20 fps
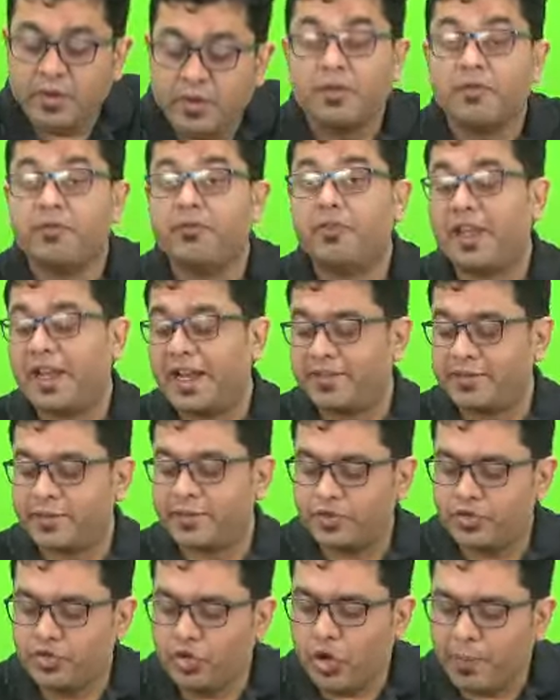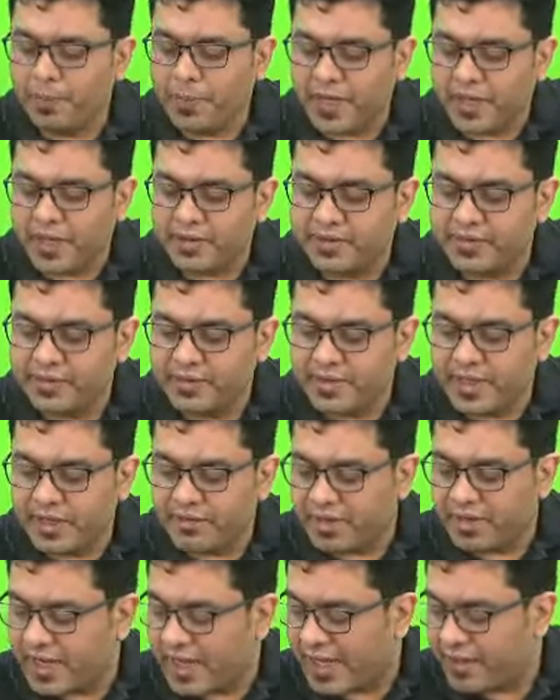Whereas the tropics, they
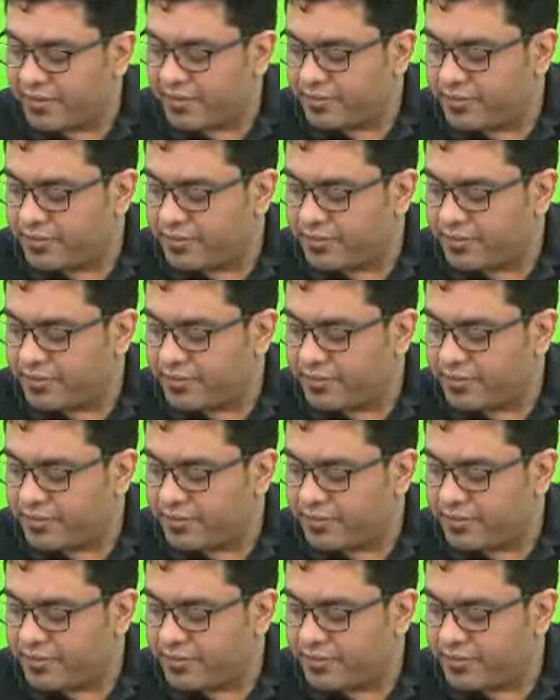will have